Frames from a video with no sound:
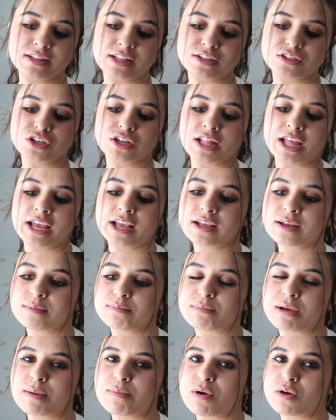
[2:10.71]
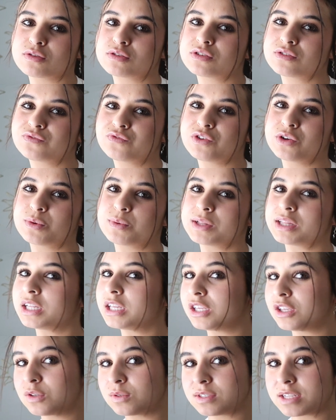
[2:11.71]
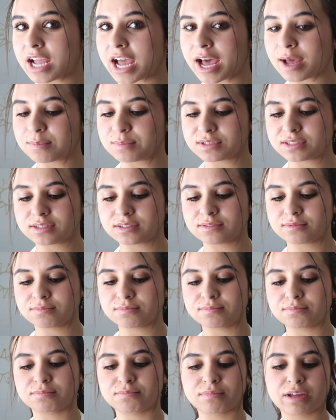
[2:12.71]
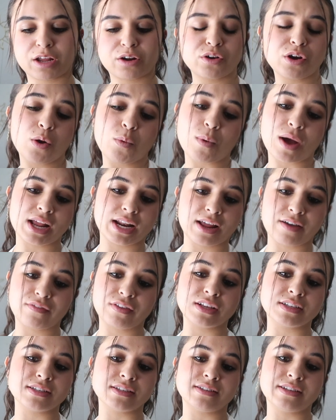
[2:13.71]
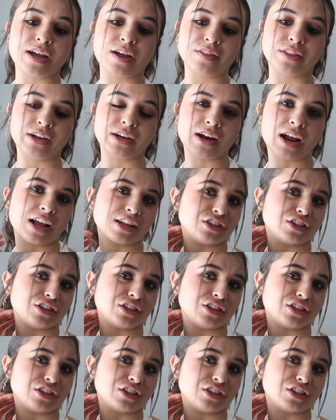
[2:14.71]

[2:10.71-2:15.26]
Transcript: These are like my most frequently used apps. I don't know why Netflix is down there.